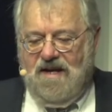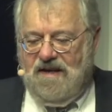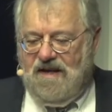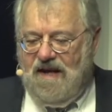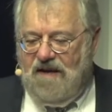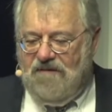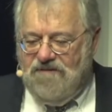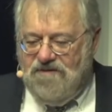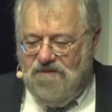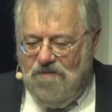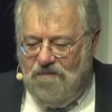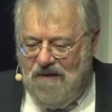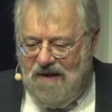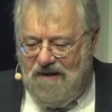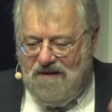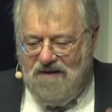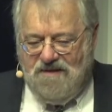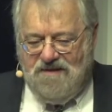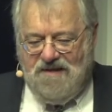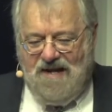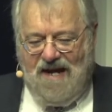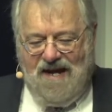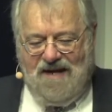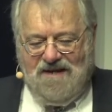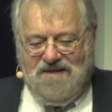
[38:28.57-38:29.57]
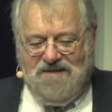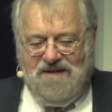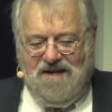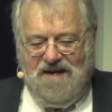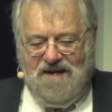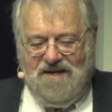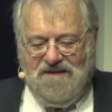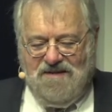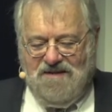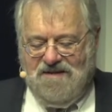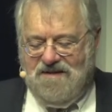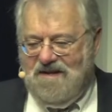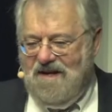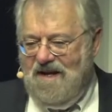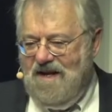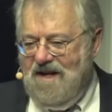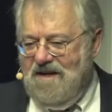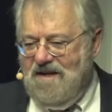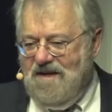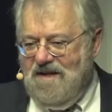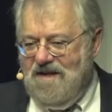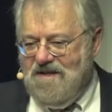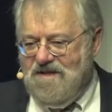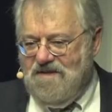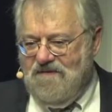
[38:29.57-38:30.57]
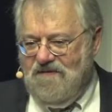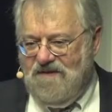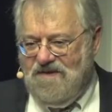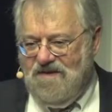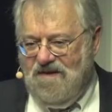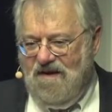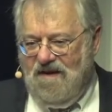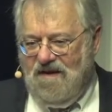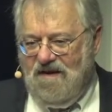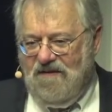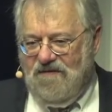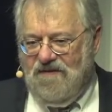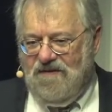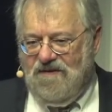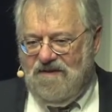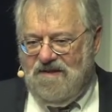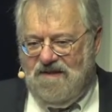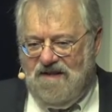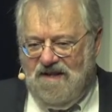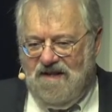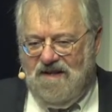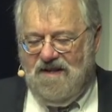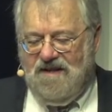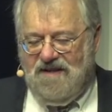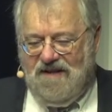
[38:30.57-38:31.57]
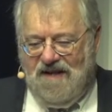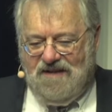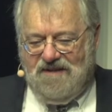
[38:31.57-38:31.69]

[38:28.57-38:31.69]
Gave tremendous access, and his photographer did